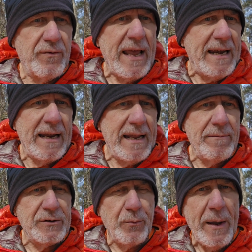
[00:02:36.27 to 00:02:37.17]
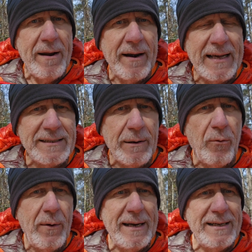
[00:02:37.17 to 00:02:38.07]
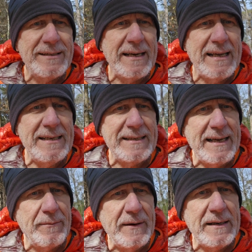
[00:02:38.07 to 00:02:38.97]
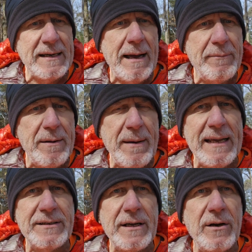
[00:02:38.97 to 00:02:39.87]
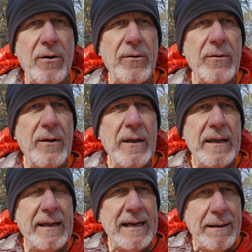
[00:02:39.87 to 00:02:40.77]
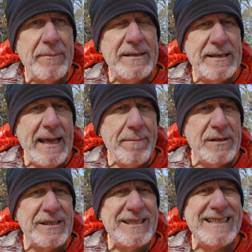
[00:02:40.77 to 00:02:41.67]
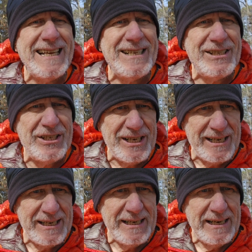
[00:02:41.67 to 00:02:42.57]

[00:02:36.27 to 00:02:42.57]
thing that he was wearing. I said, well, what is it? He said, well, a company makes it called, the company's name is Senchi.com,